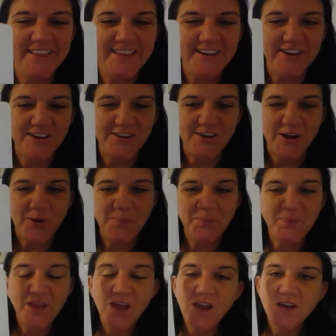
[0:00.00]
There you go.
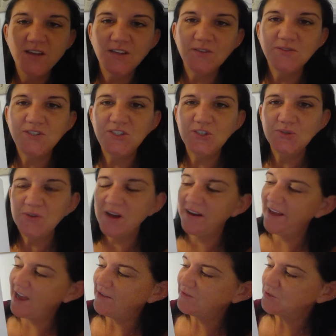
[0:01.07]
You do
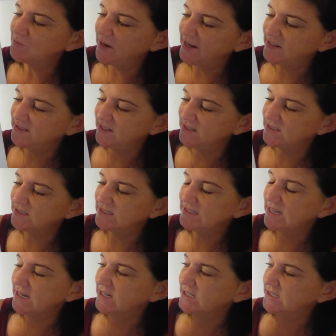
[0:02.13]
not have to write a sentence
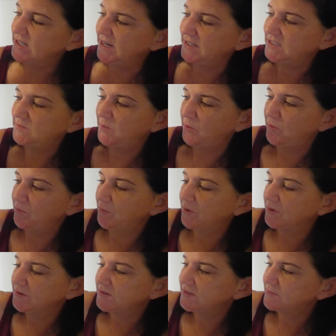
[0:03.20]
that contains both
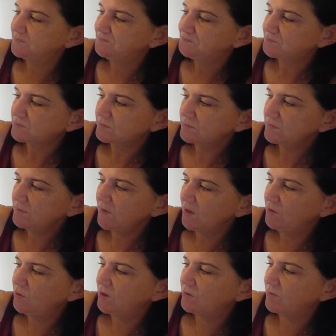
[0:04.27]
words.
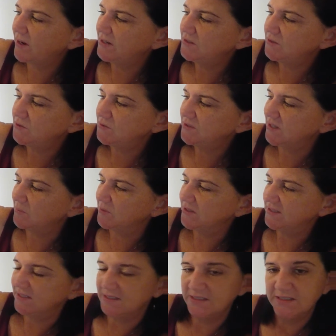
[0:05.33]
You can write 2 separate
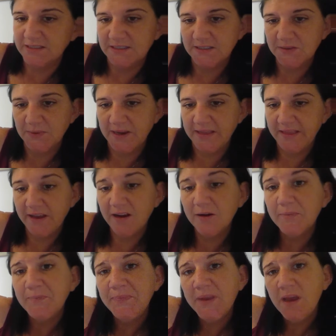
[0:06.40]
sentences right
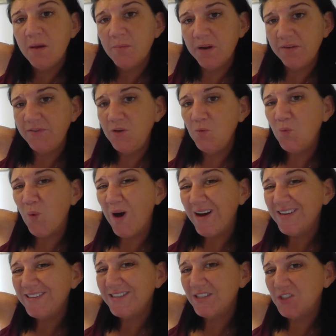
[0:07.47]
there. But if you
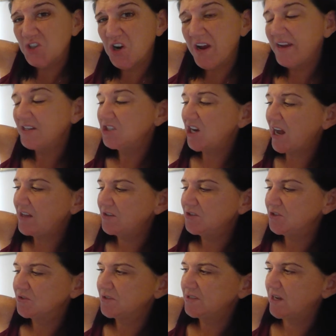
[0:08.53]
want to try and
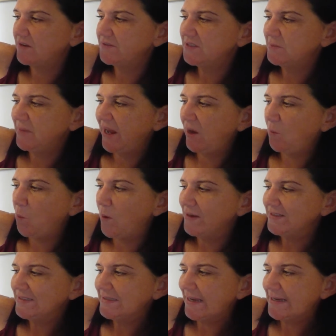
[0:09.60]
challenge yourself to make
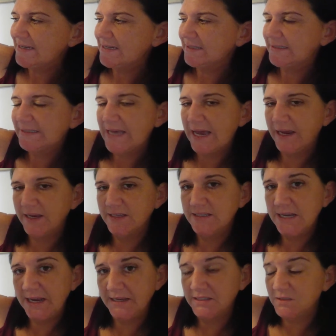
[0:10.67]
one sentence that
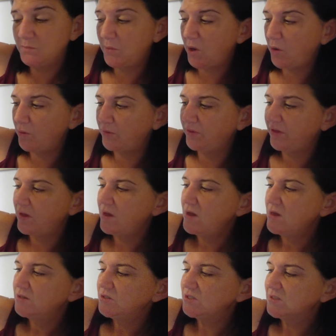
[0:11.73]
contains both,
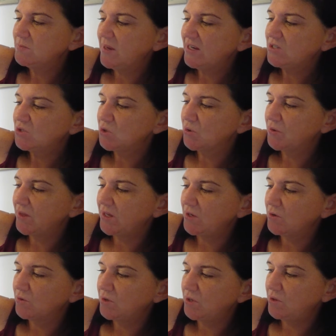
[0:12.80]
just make sure that
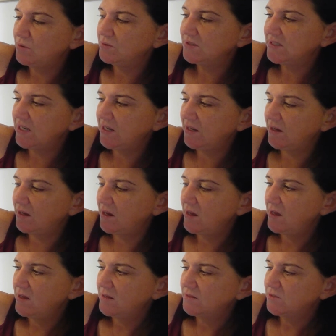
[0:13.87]
you're using,
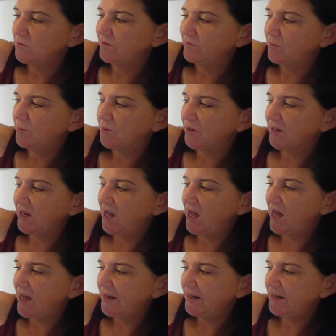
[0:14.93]
so if we were to
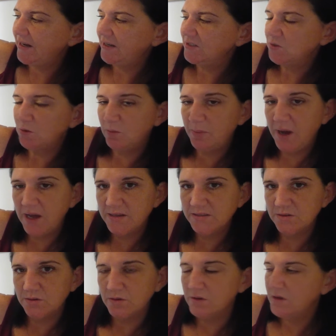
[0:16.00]
cut it into a
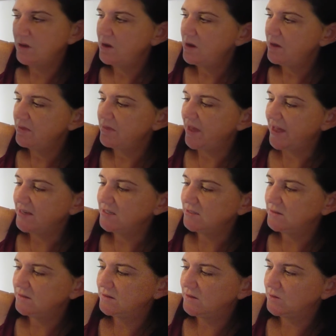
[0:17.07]
puzzle, that
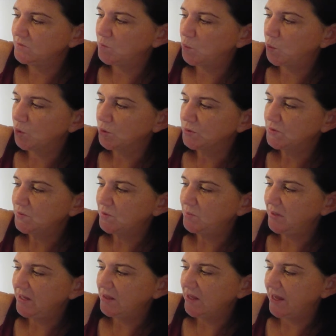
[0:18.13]
the words would
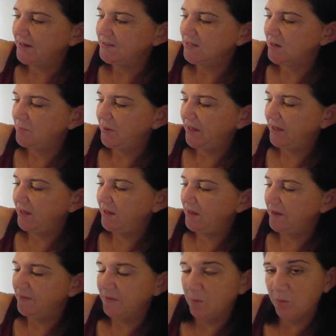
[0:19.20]
be lined up
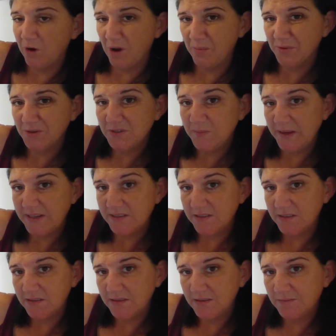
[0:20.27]
in the proper
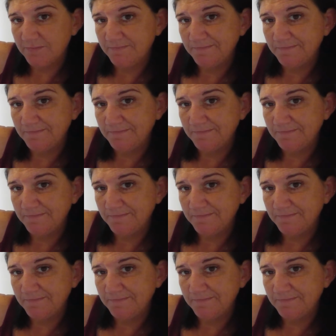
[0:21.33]
spaces.